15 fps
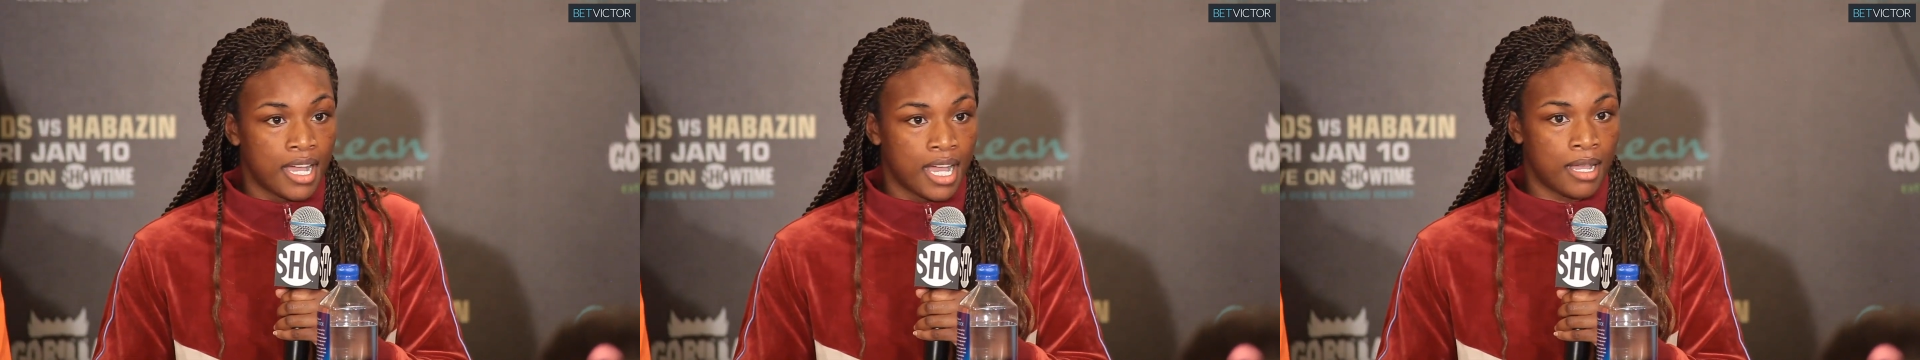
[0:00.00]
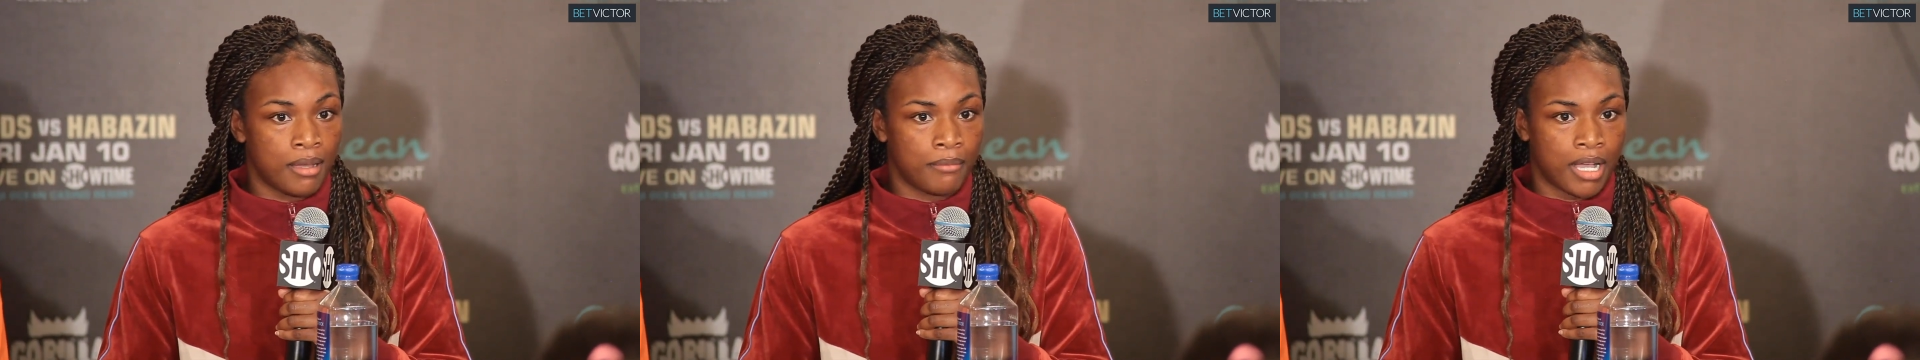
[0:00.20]

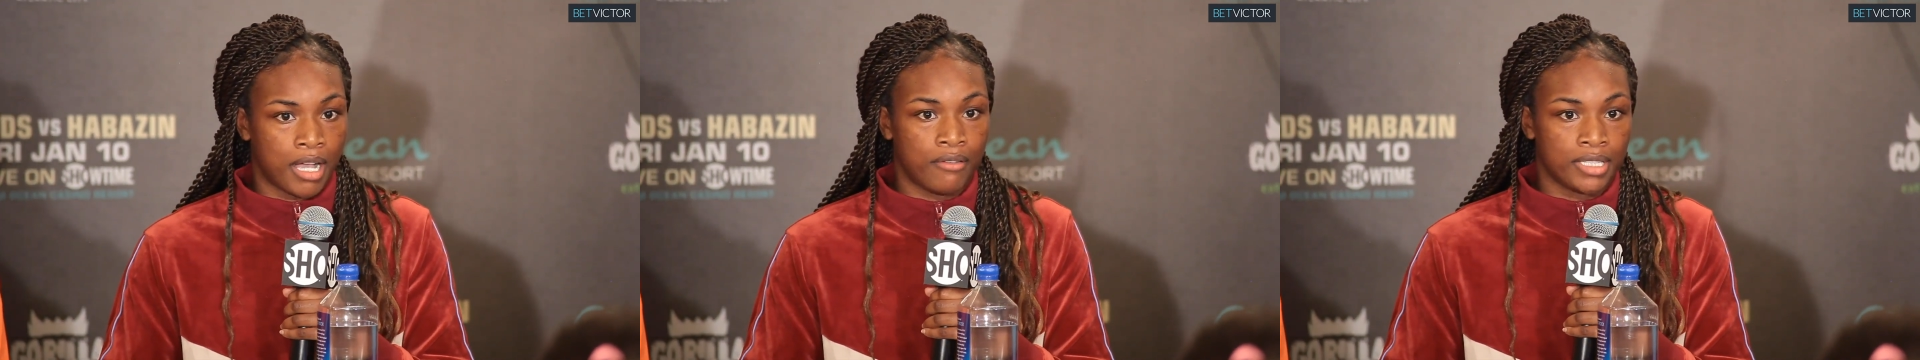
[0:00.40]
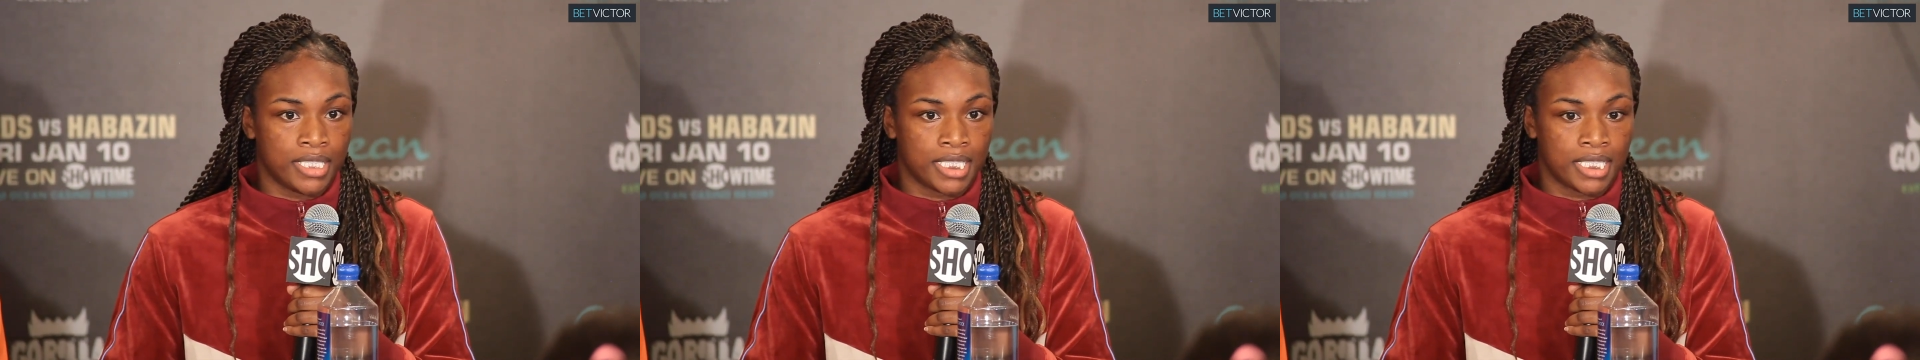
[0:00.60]
I
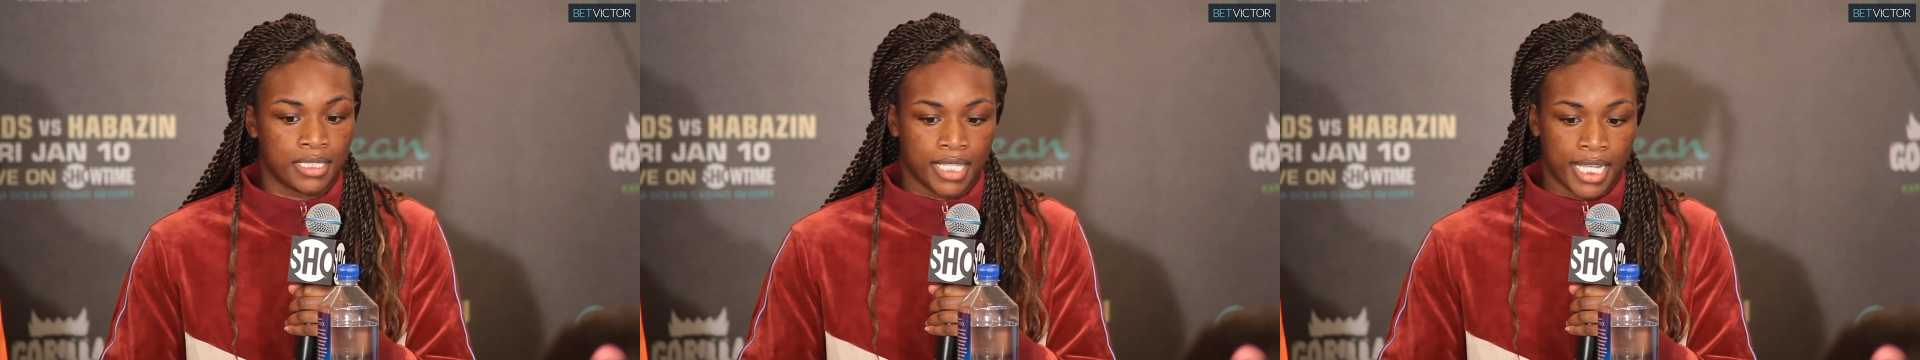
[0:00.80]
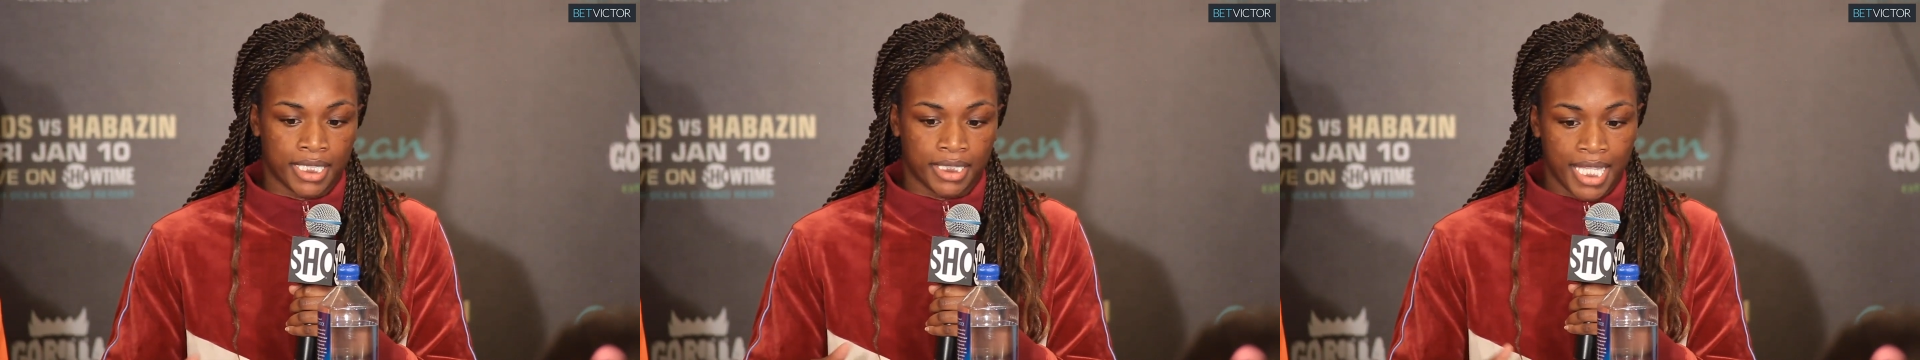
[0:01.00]
would just,
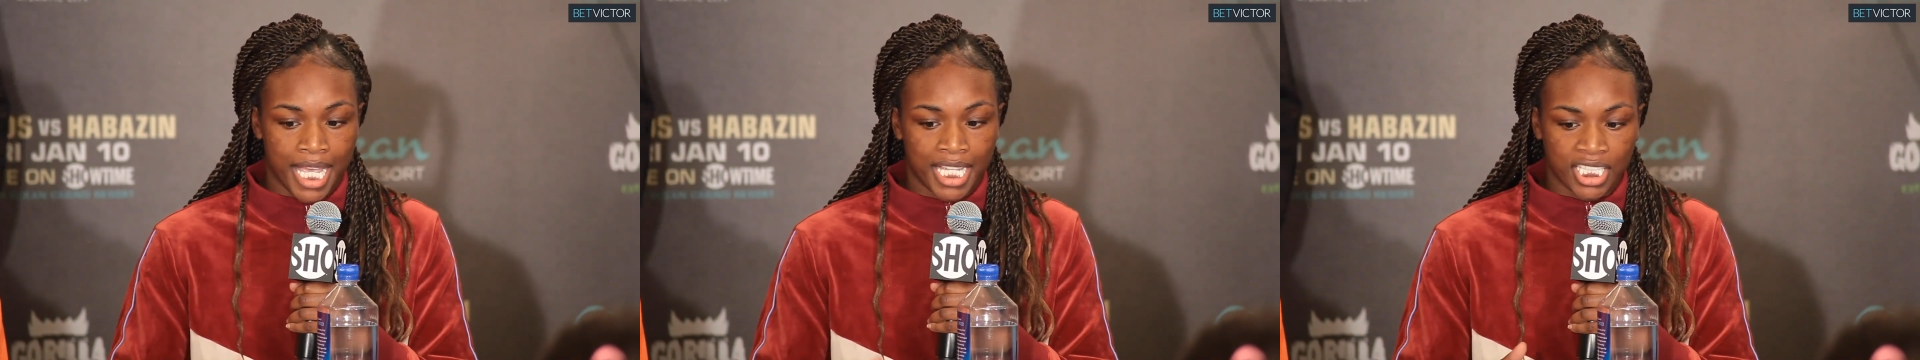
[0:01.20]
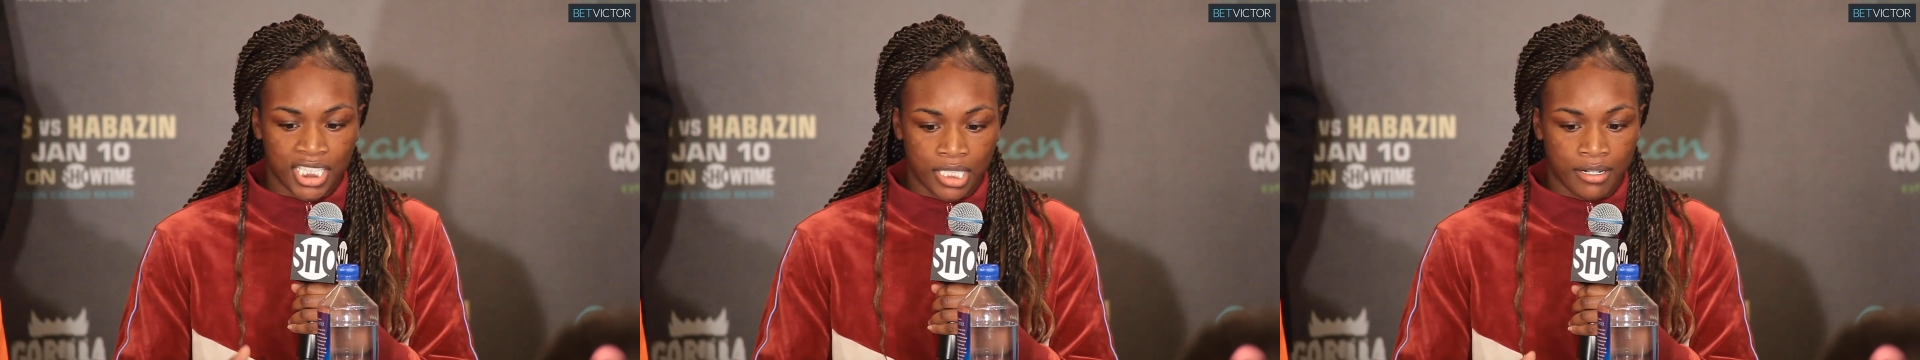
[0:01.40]
like
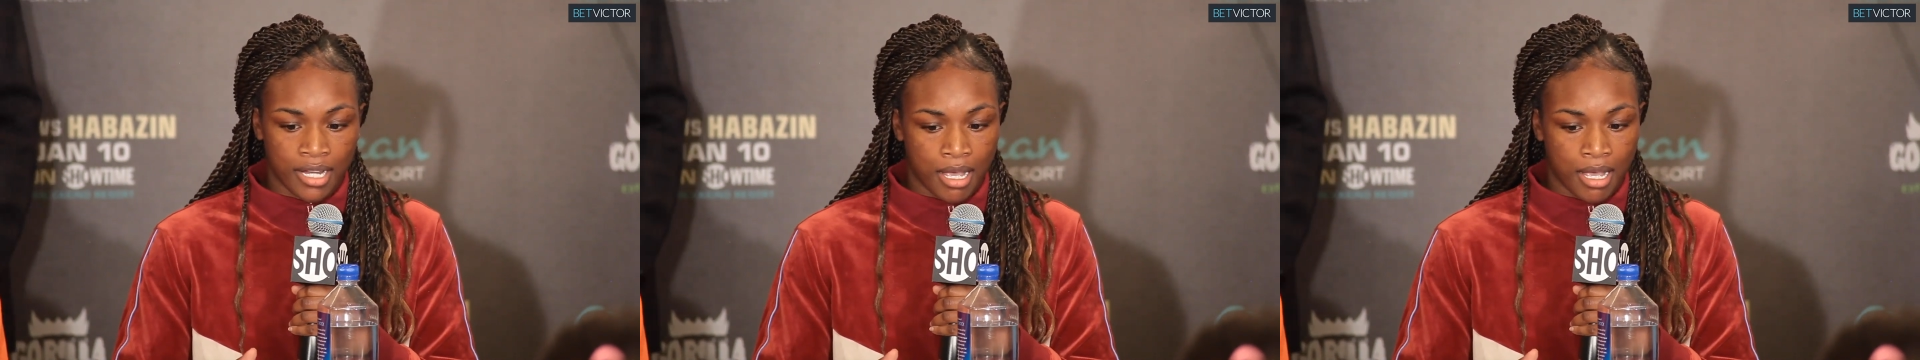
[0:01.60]
last year,